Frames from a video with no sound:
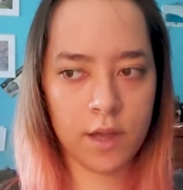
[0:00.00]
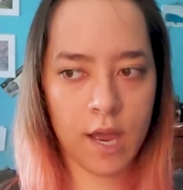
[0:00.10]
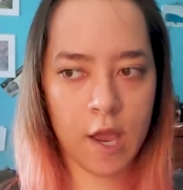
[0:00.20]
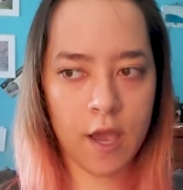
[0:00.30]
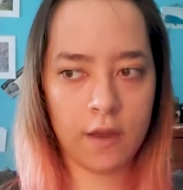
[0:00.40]
I
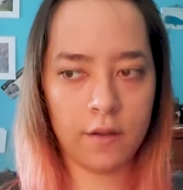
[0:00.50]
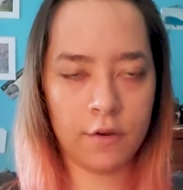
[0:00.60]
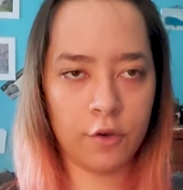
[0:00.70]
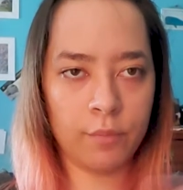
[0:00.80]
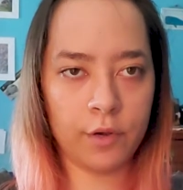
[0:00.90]
had a
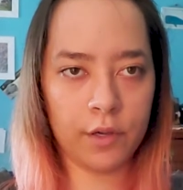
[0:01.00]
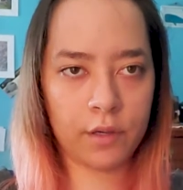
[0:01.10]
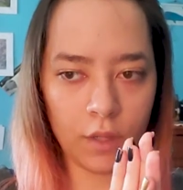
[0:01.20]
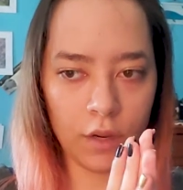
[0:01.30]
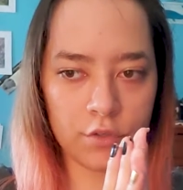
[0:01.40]
notebook
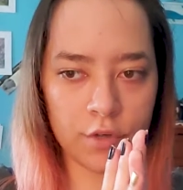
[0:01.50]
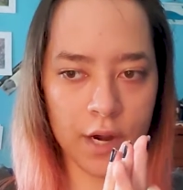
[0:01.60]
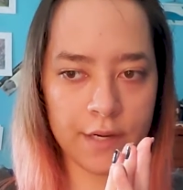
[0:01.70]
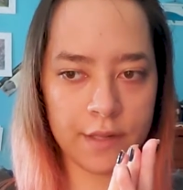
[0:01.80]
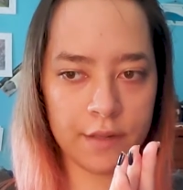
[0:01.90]

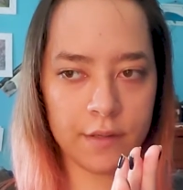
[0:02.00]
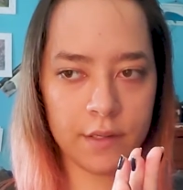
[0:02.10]
trying to